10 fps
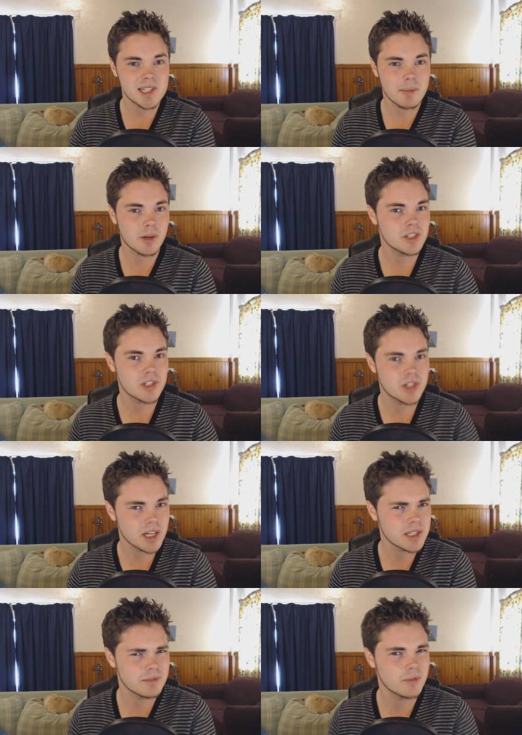Is someone's
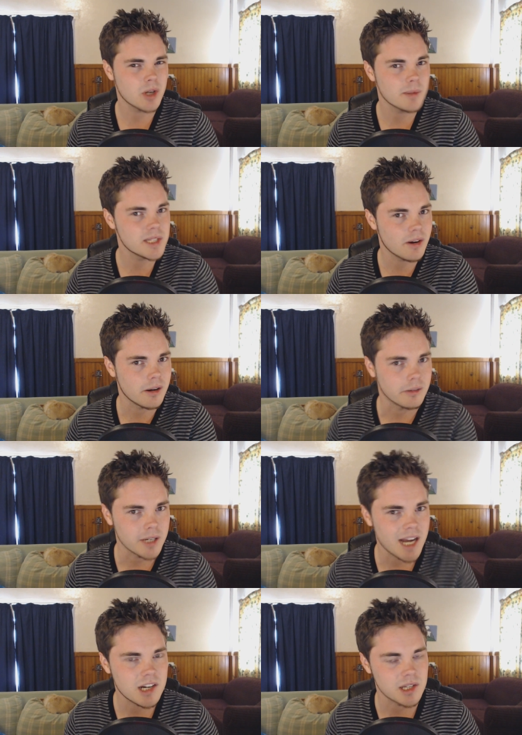just commentary
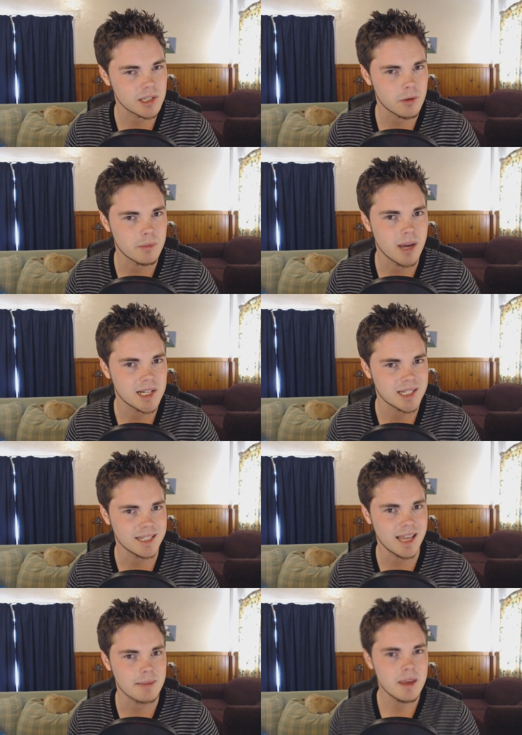and reactions and remarks
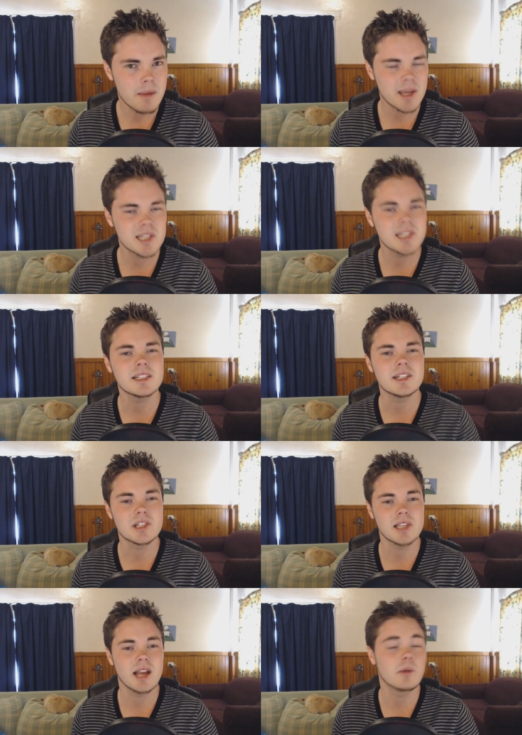to the game, basically
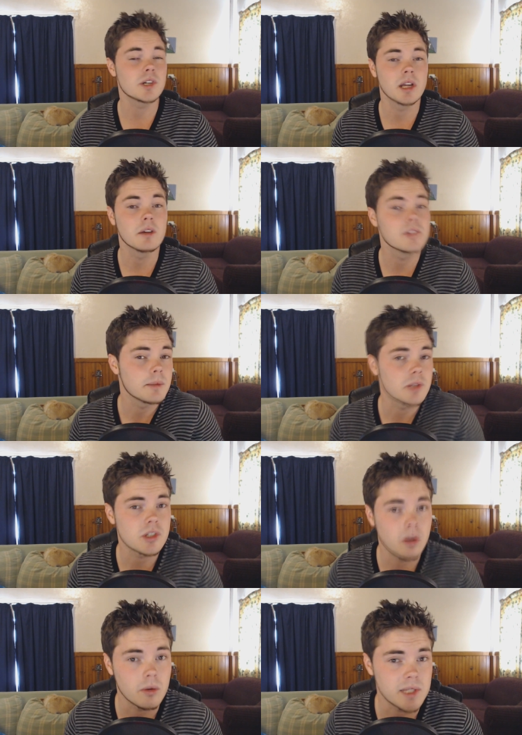just like watching over
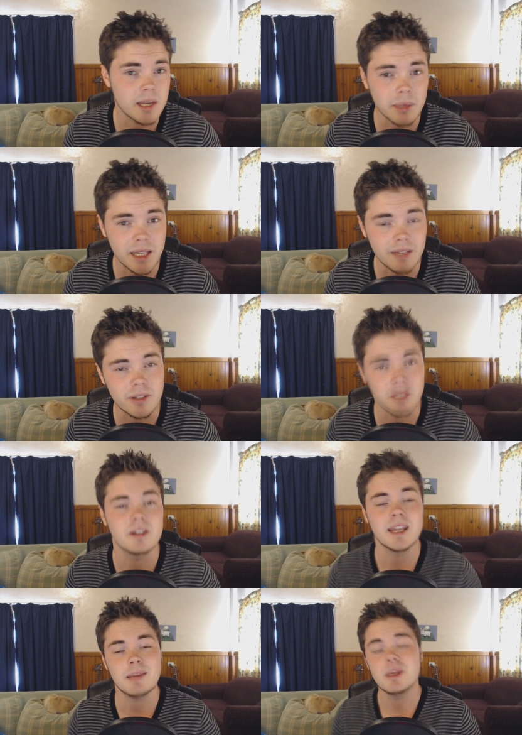someone's shoulder as they play a
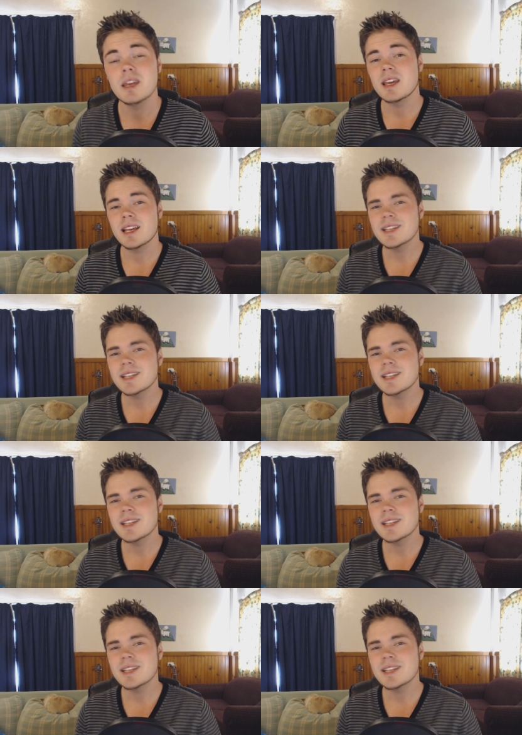video game,